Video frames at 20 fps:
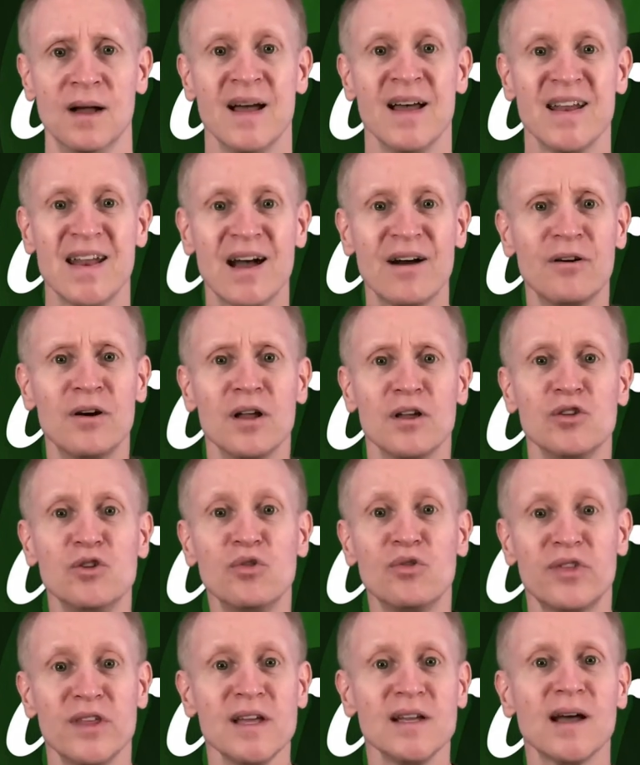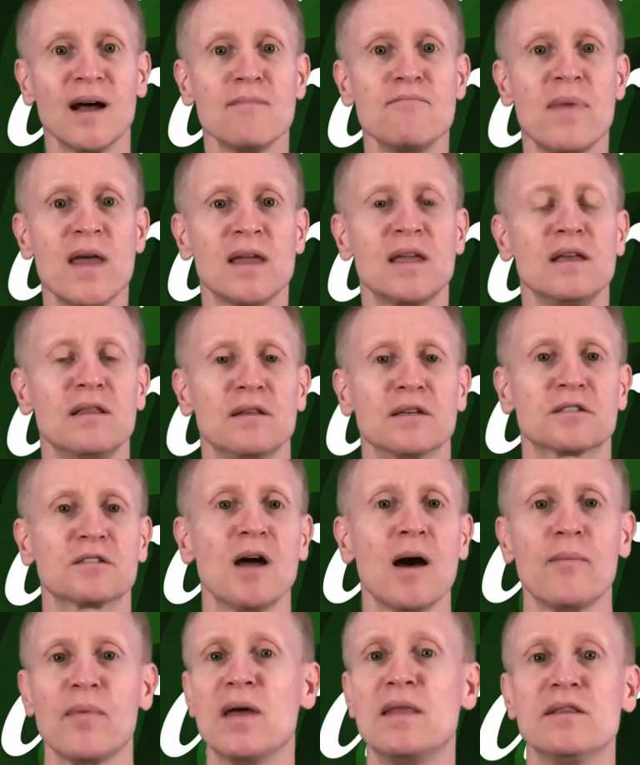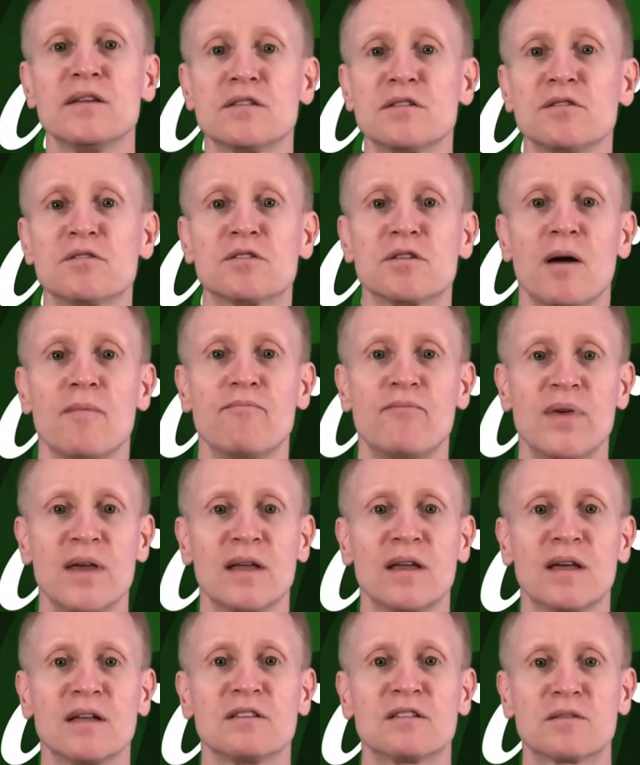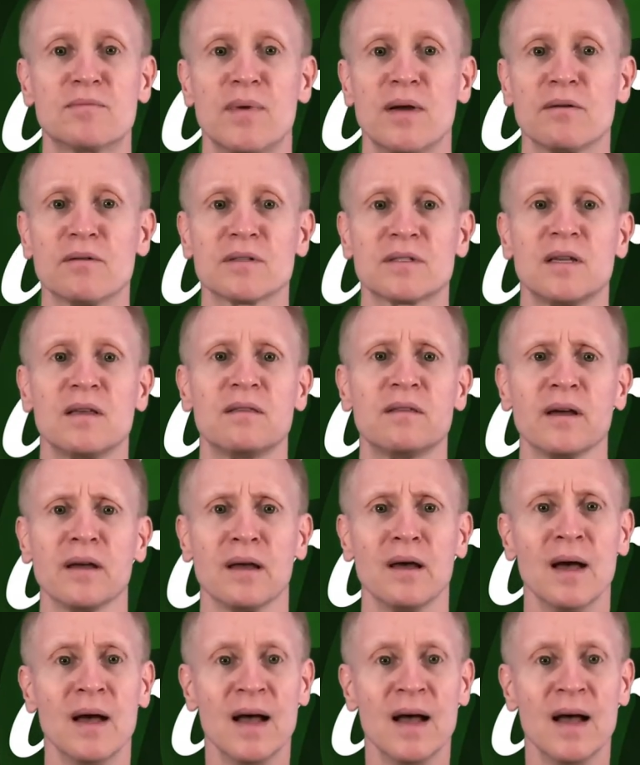Now, you think I'm making this up and this is some big conspiracy thing.